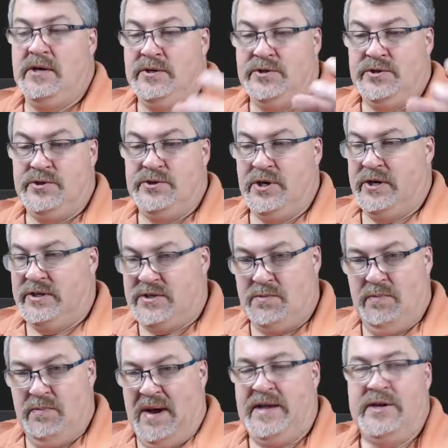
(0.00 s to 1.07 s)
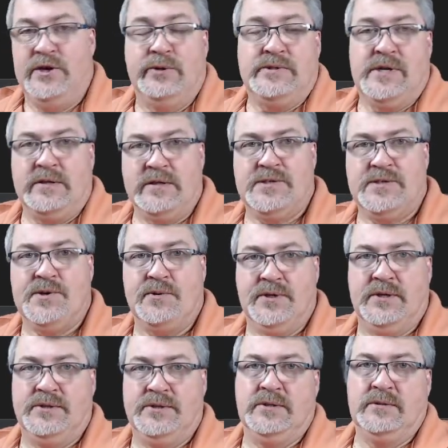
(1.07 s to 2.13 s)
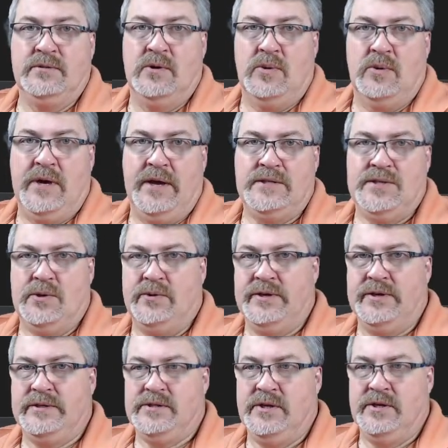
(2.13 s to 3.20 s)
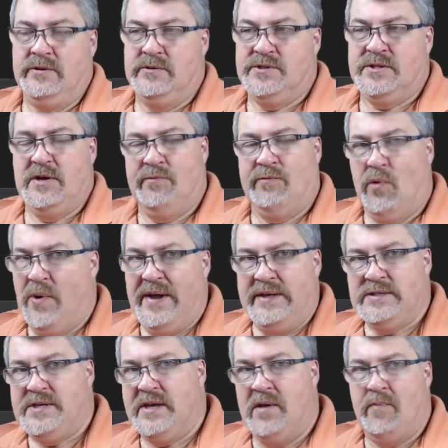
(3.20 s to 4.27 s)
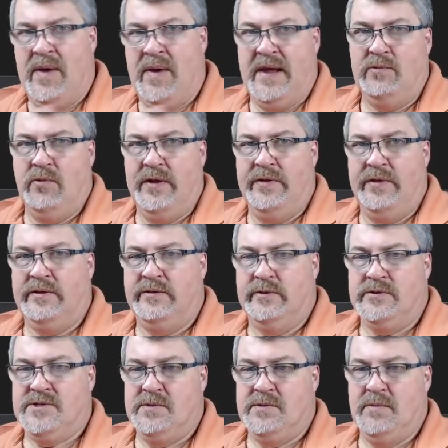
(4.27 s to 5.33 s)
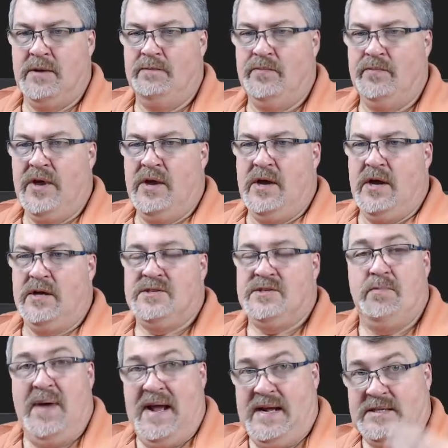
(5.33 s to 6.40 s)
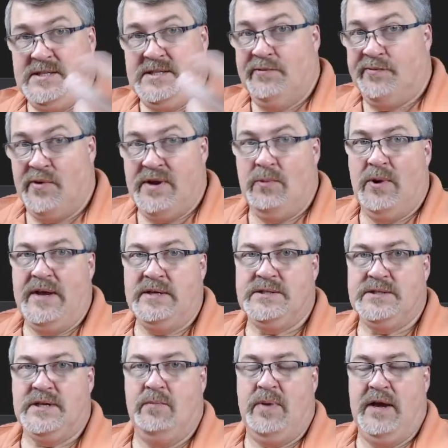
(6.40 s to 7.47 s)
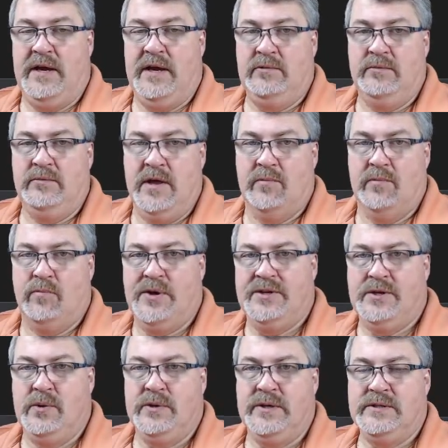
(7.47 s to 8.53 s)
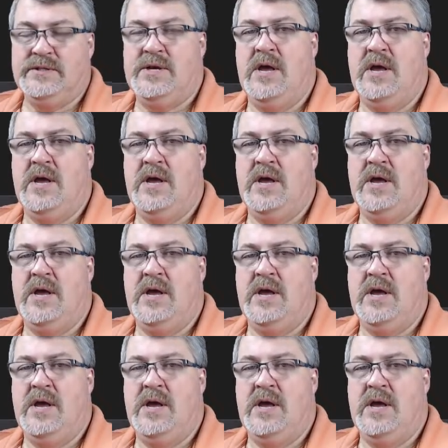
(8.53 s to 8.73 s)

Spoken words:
just by using the search engine. Okay, so there's several ways to get paid with it. There's some passive free ways to get paid in pre-tokens,